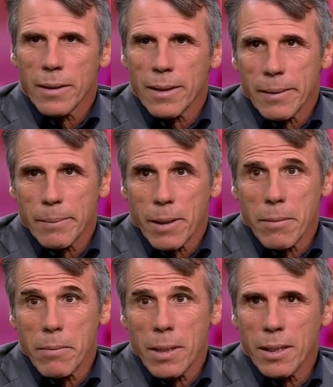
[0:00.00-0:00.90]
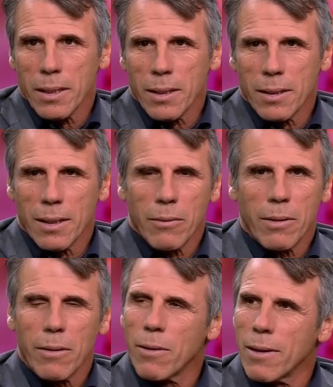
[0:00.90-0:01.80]
probably
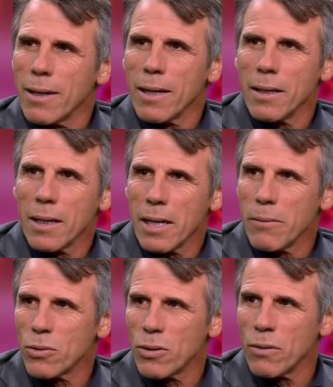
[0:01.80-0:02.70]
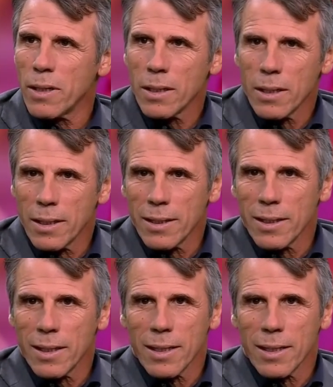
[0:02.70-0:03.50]
they were thinking the game was over. And